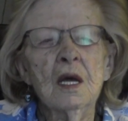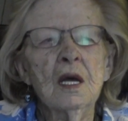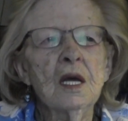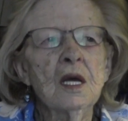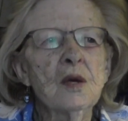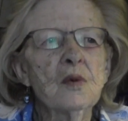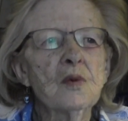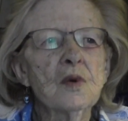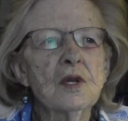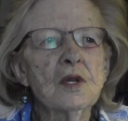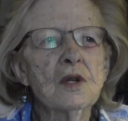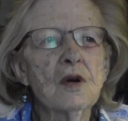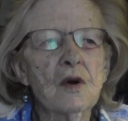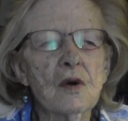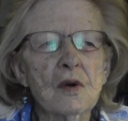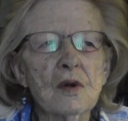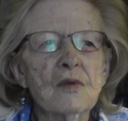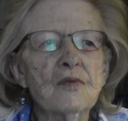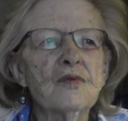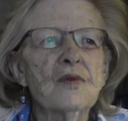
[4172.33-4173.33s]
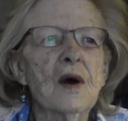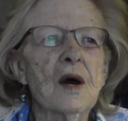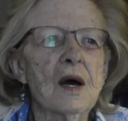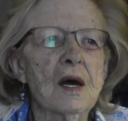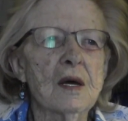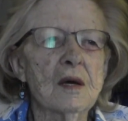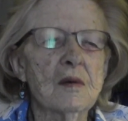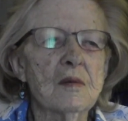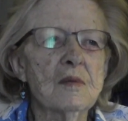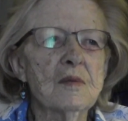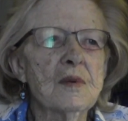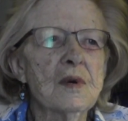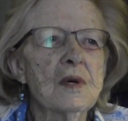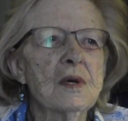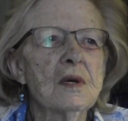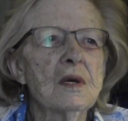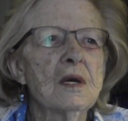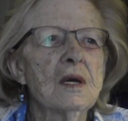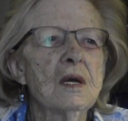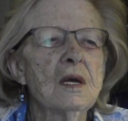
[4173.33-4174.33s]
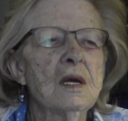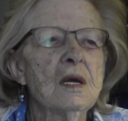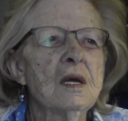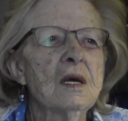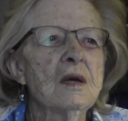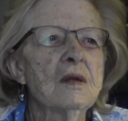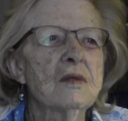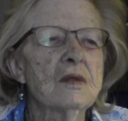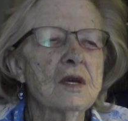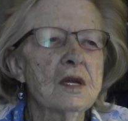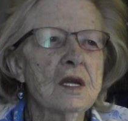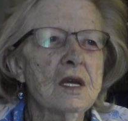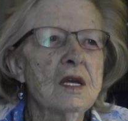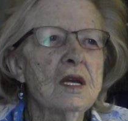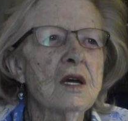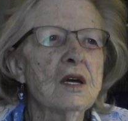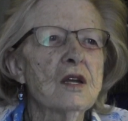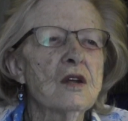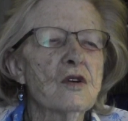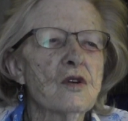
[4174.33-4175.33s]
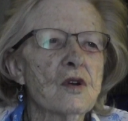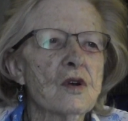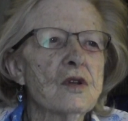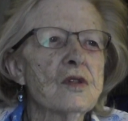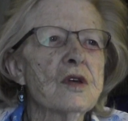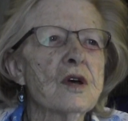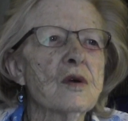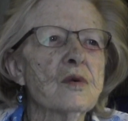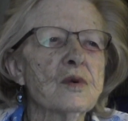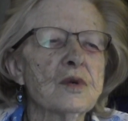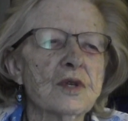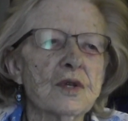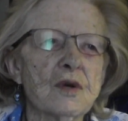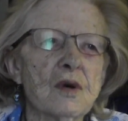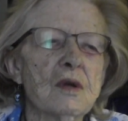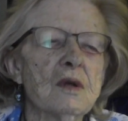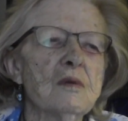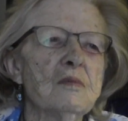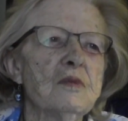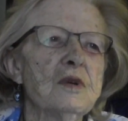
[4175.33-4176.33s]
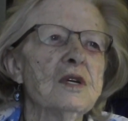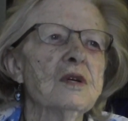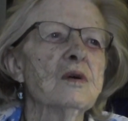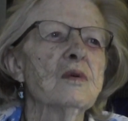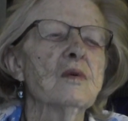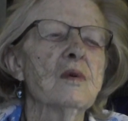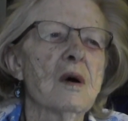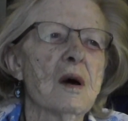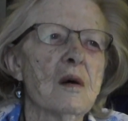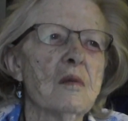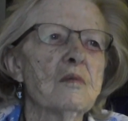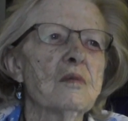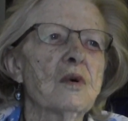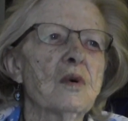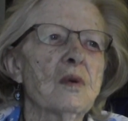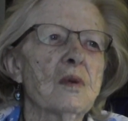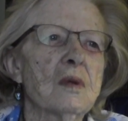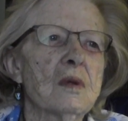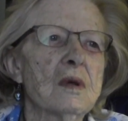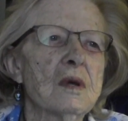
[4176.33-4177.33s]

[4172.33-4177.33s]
he would notify them that he had heard there was going to be a rumble.